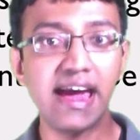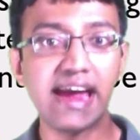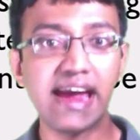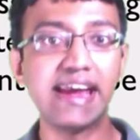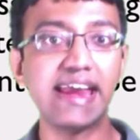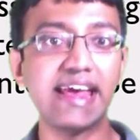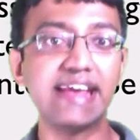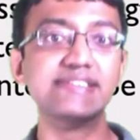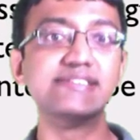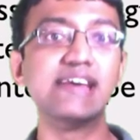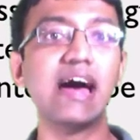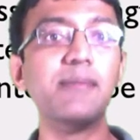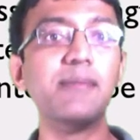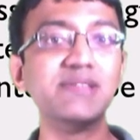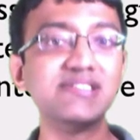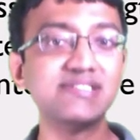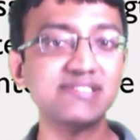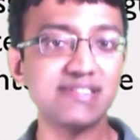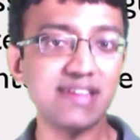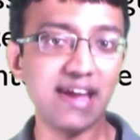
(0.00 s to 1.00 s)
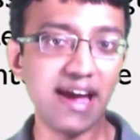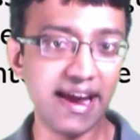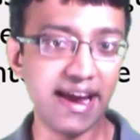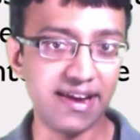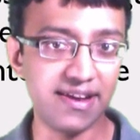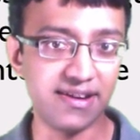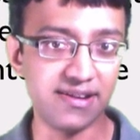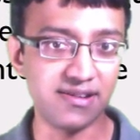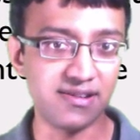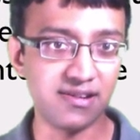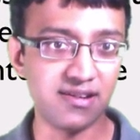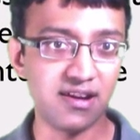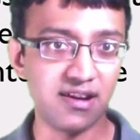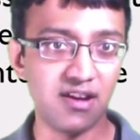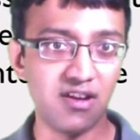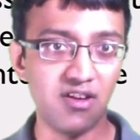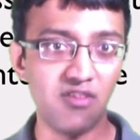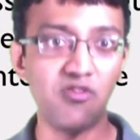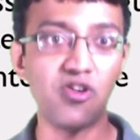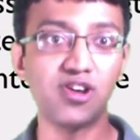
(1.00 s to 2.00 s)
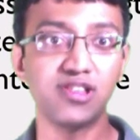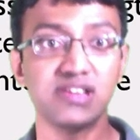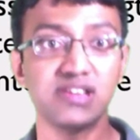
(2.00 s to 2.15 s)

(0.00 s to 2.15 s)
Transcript: it examines the header for